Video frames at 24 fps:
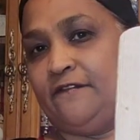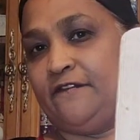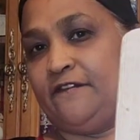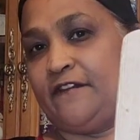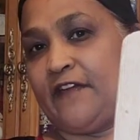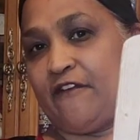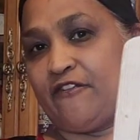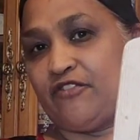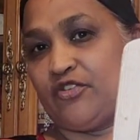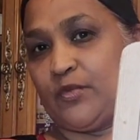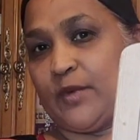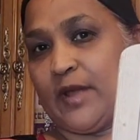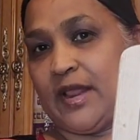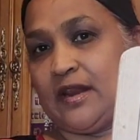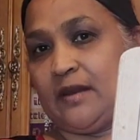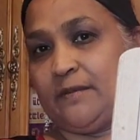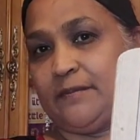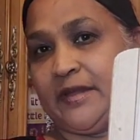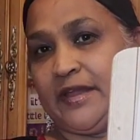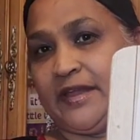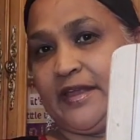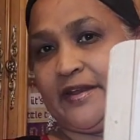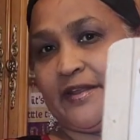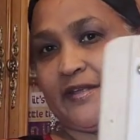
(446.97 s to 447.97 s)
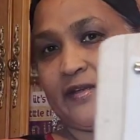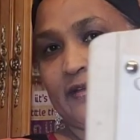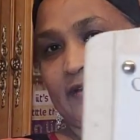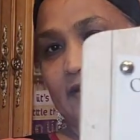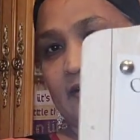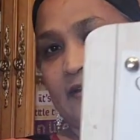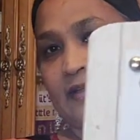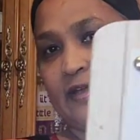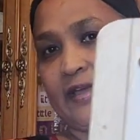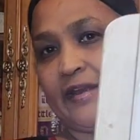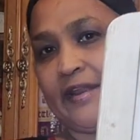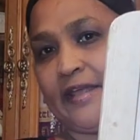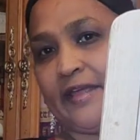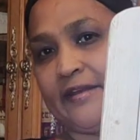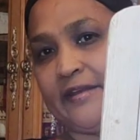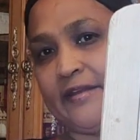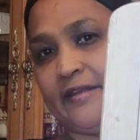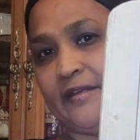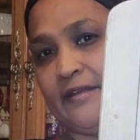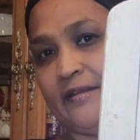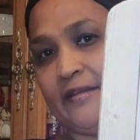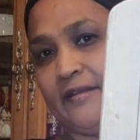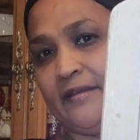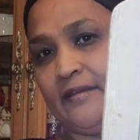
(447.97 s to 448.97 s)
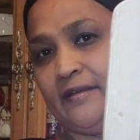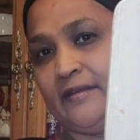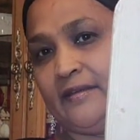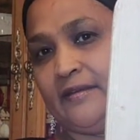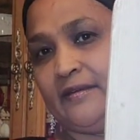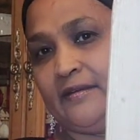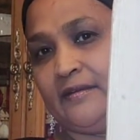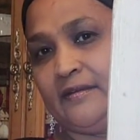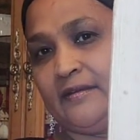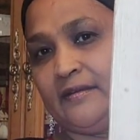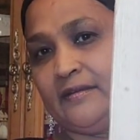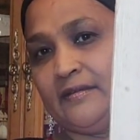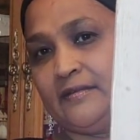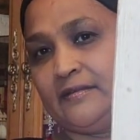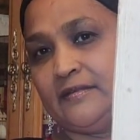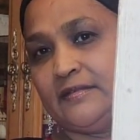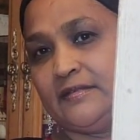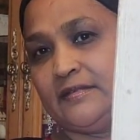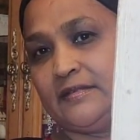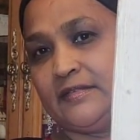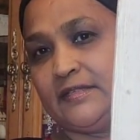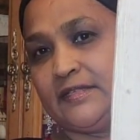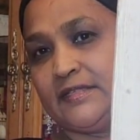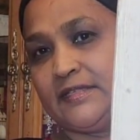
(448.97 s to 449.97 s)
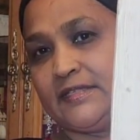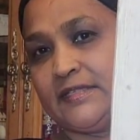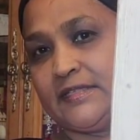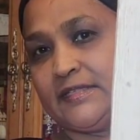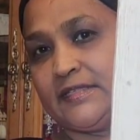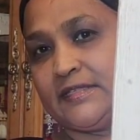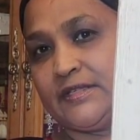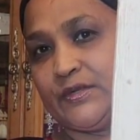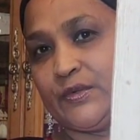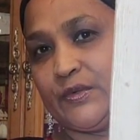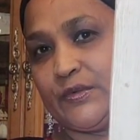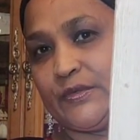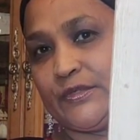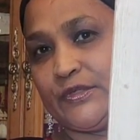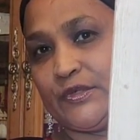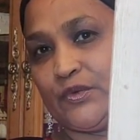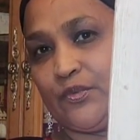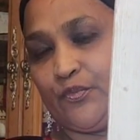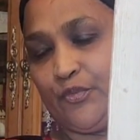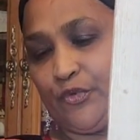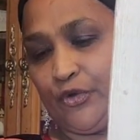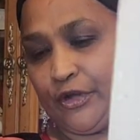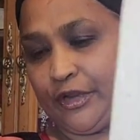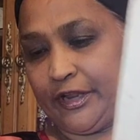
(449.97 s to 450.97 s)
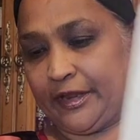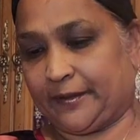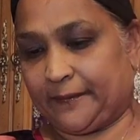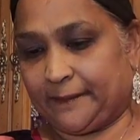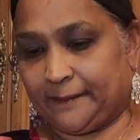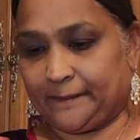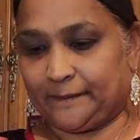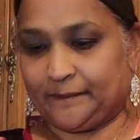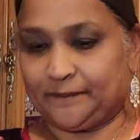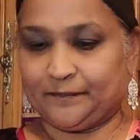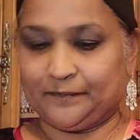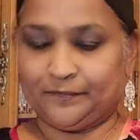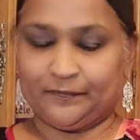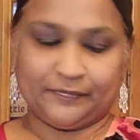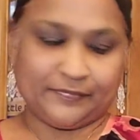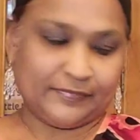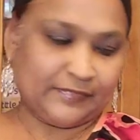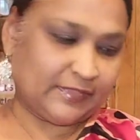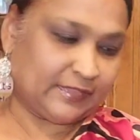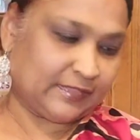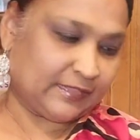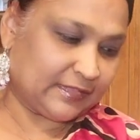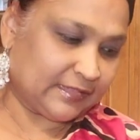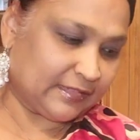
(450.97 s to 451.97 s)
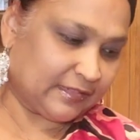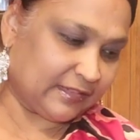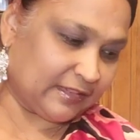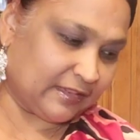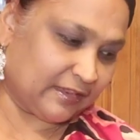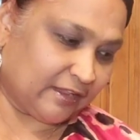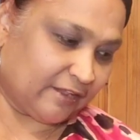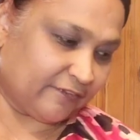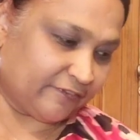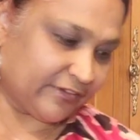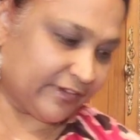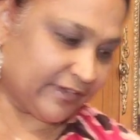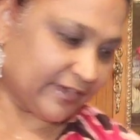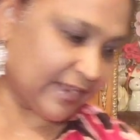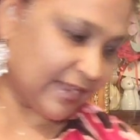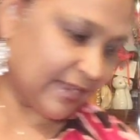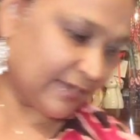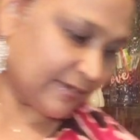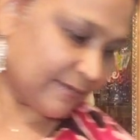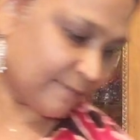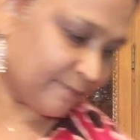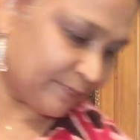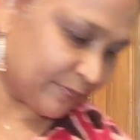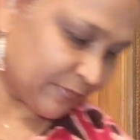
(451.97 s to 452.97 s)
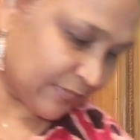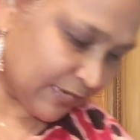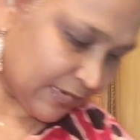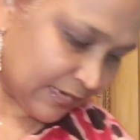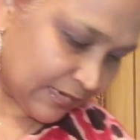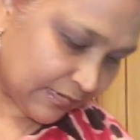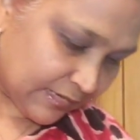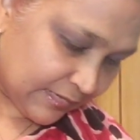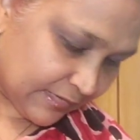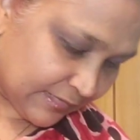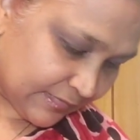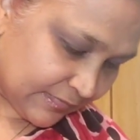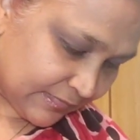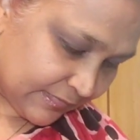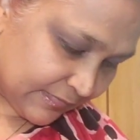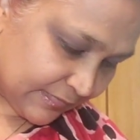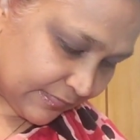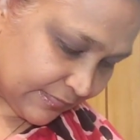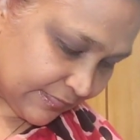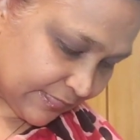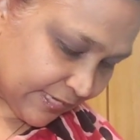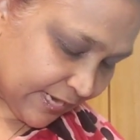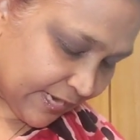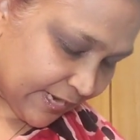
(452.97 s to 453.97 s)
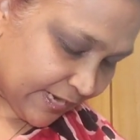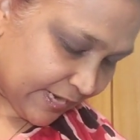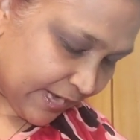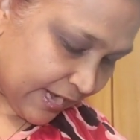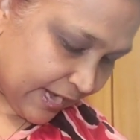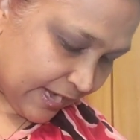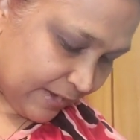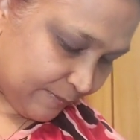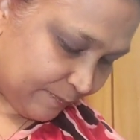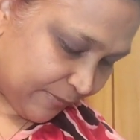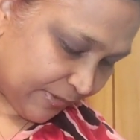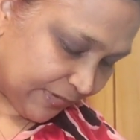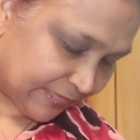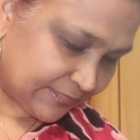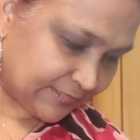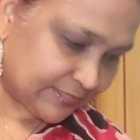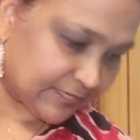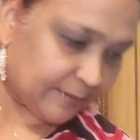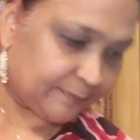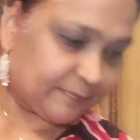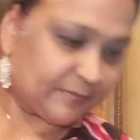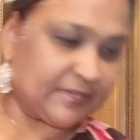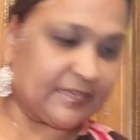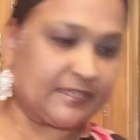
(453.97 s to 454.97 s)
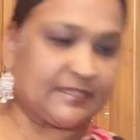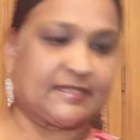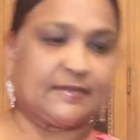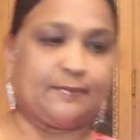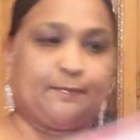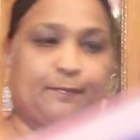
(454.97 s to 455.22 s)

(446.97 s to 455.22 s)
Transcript: very well made. Look at that. So, so pretty. Loving that. Then I picked up this